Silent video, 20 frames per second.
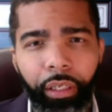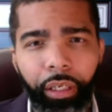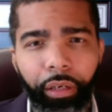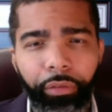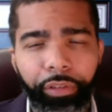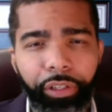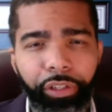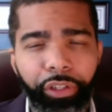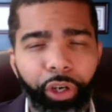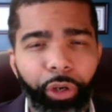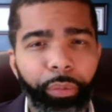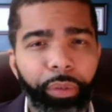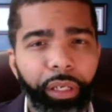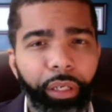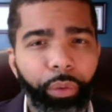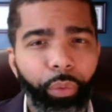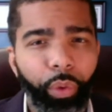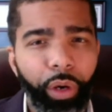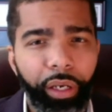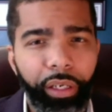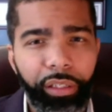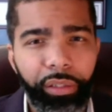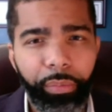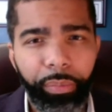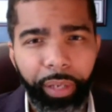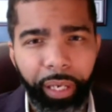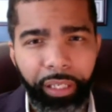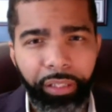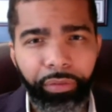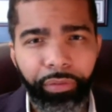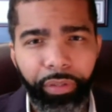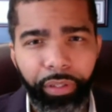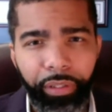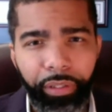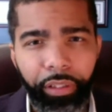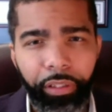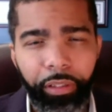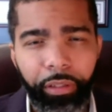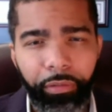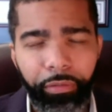of determining what is best for the
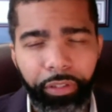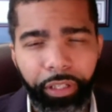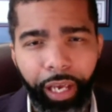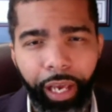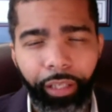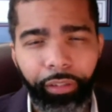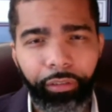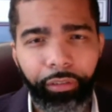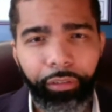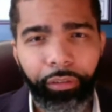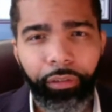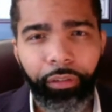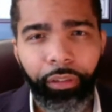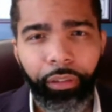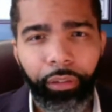city of Jackson.